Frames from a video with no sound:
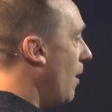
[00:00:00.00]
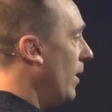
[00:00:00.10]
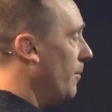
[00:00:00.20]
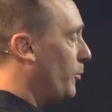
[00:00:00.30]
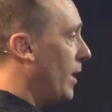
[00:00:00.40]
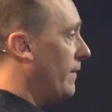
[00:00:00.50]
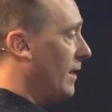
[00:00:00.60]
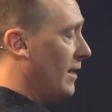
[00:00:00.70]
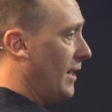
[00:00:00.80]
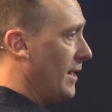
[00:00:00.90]
want to
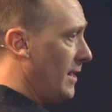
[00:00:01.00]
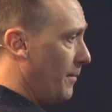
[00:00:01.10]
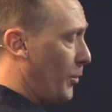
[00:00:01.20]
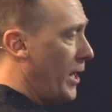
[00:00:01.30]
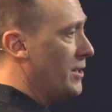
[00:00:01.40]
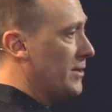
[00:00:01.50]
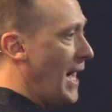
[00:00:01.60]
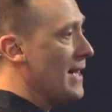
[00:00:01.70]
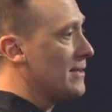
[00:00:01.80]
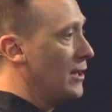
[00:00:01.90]
pray and just
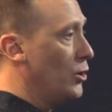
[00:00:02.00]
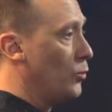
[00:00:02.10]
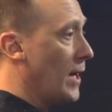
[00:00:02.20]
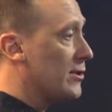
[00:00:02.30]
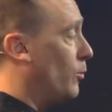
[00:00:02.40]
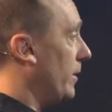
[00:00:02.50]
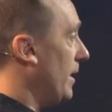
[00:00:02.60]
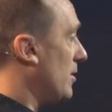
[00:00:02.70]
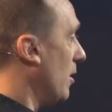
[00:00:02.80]
ask that you wrestle with these